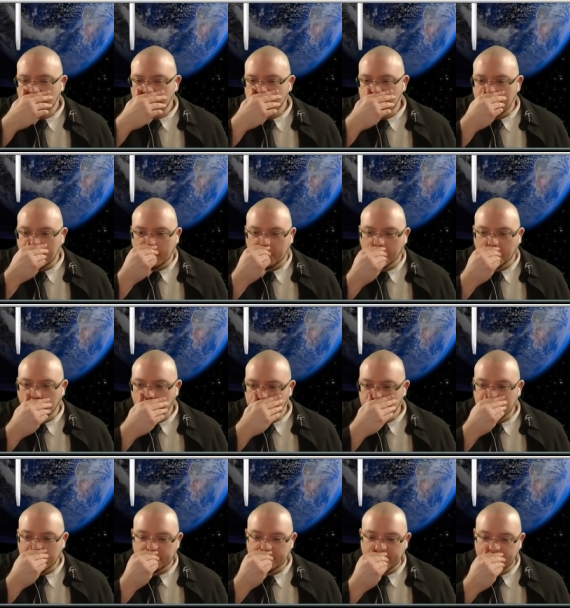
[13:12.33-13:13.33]
Now,
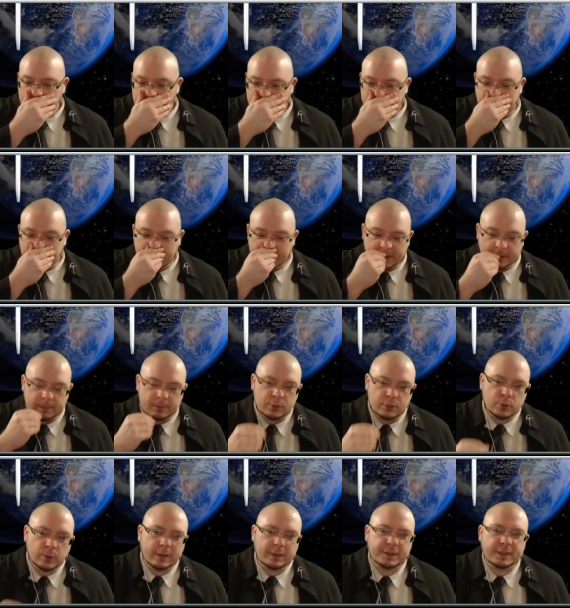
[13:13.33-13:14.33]
that being stated,
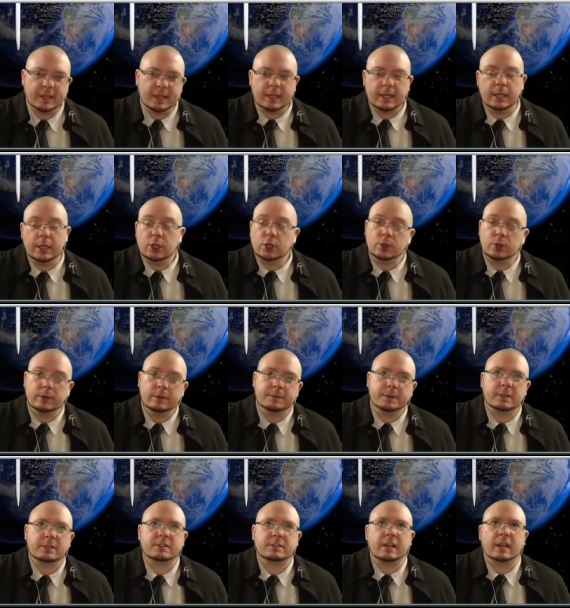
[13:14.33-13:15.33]
do I think he could
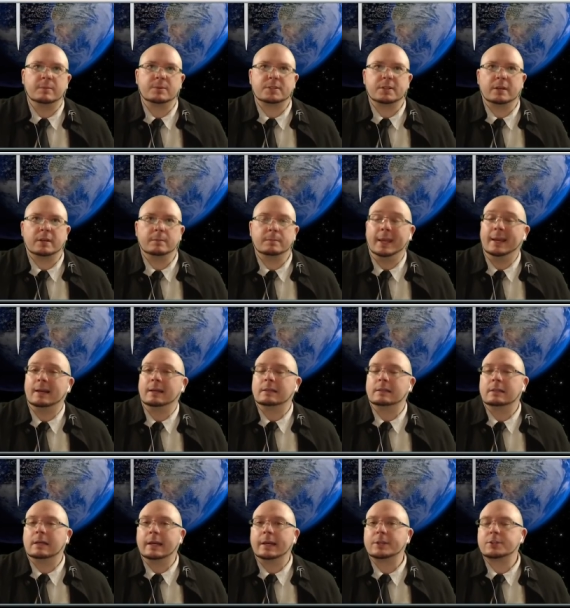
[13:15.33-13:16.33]
fix GameStop? Yeah,
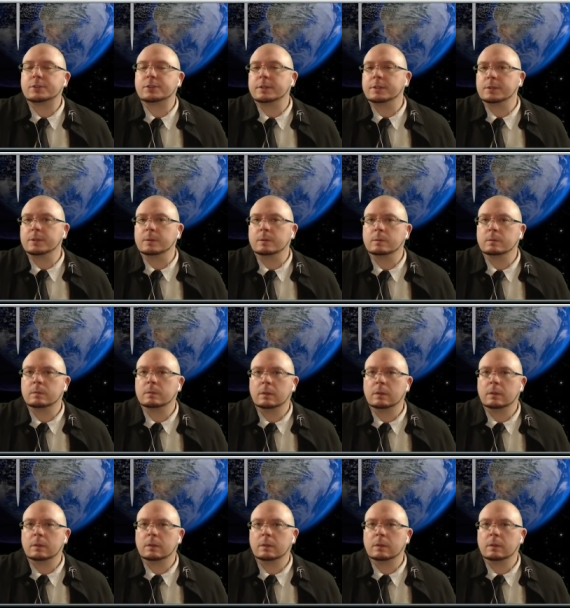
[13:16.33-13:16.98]
I actually do.